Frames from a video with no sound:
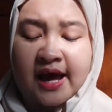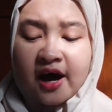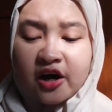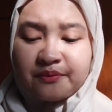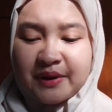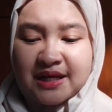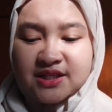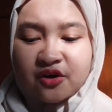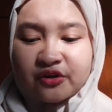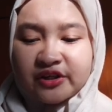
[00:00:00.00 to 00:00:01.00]
are
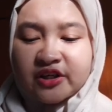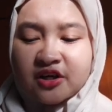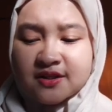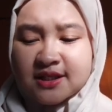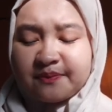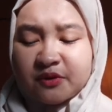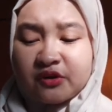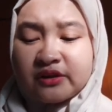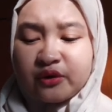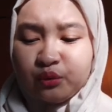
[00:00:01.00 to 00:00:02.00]
based on their
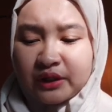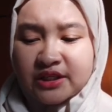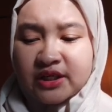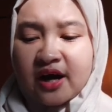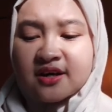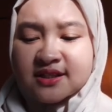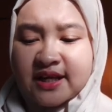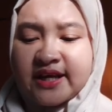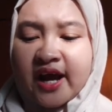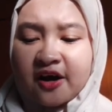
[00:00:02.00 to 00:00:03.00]
conceptual knowledge as
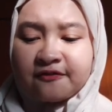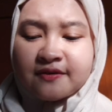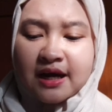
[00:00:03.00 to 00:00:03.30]
they have